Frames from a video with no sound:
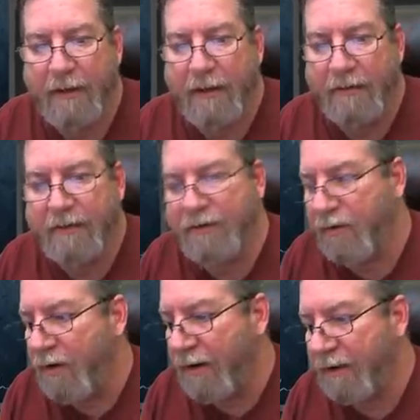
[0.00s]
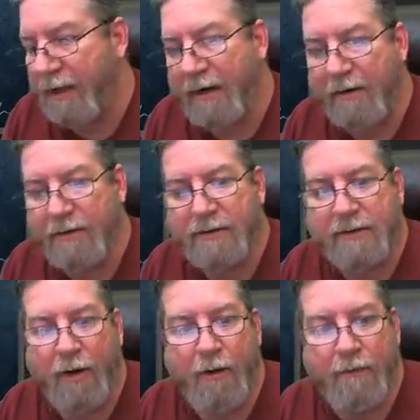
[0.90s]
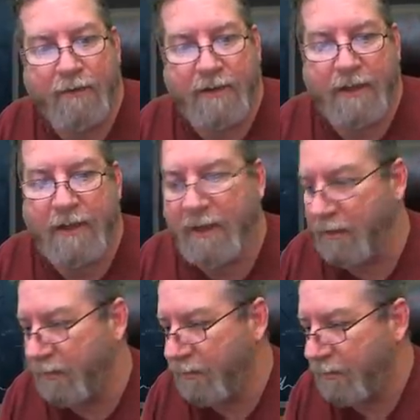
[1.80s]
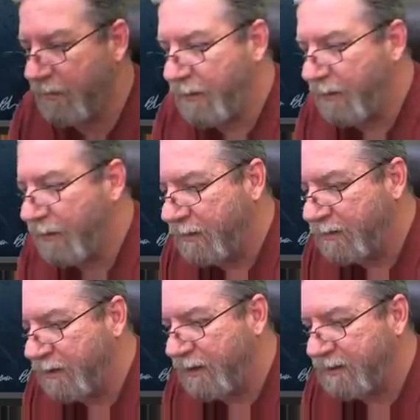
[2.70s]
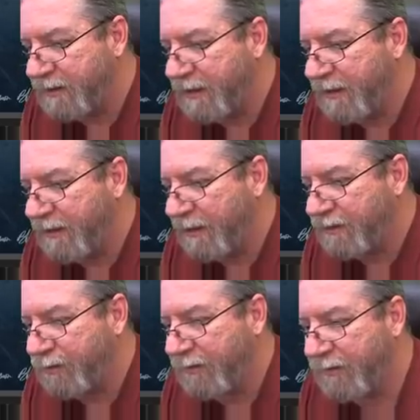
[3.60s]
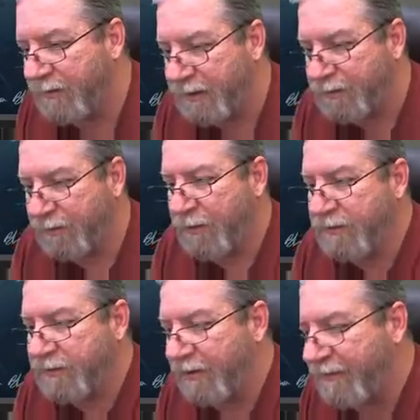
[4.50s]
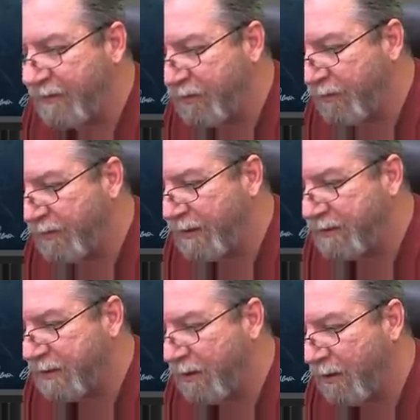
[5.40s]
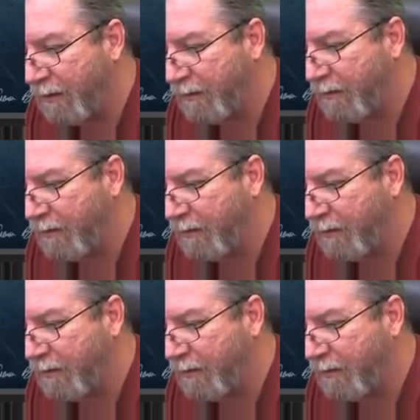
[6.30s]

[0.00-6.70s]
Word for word: the drawing layers over to here. So you can see that's where those are. If I turn these on,